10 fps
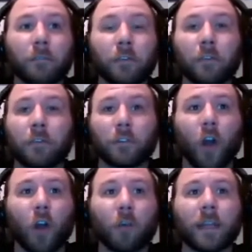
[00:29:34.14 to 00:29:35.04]
Dude,
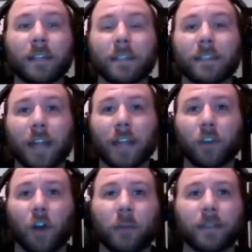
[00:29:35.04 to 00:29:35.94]
Darby and
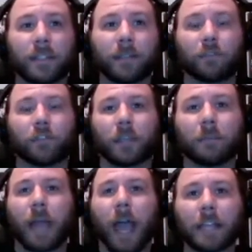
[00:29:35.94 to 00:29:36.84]
Sting versus
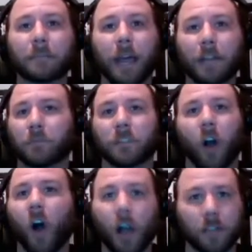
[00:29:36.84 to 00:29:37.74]
Team Taz match was
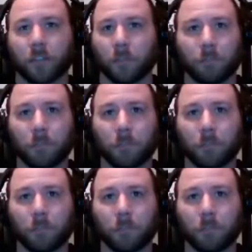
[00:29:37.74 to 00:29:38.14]
awesome.